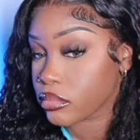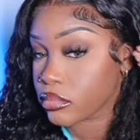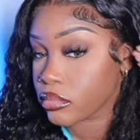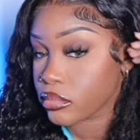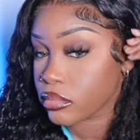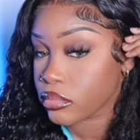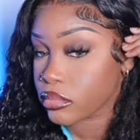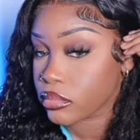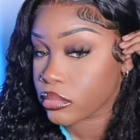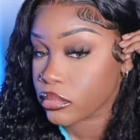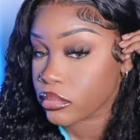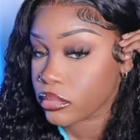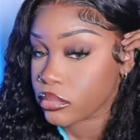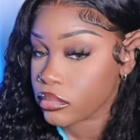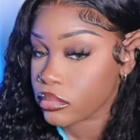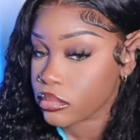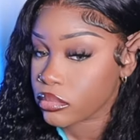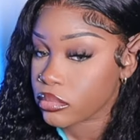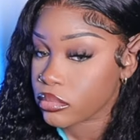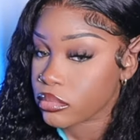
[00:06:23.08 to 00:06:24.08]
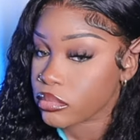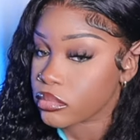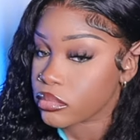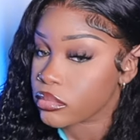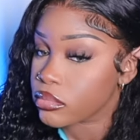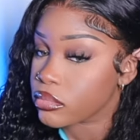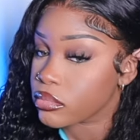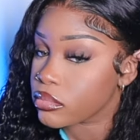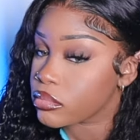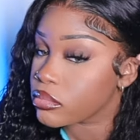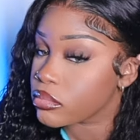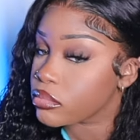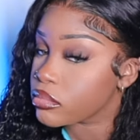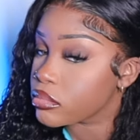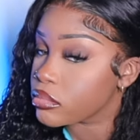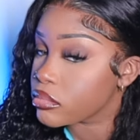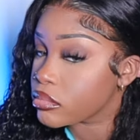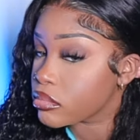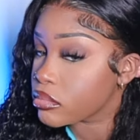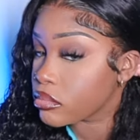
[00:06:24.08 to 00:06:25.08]

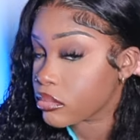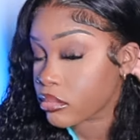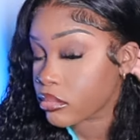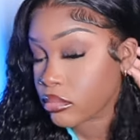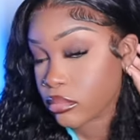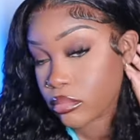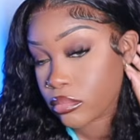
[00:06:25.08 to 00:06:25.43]
[no speech]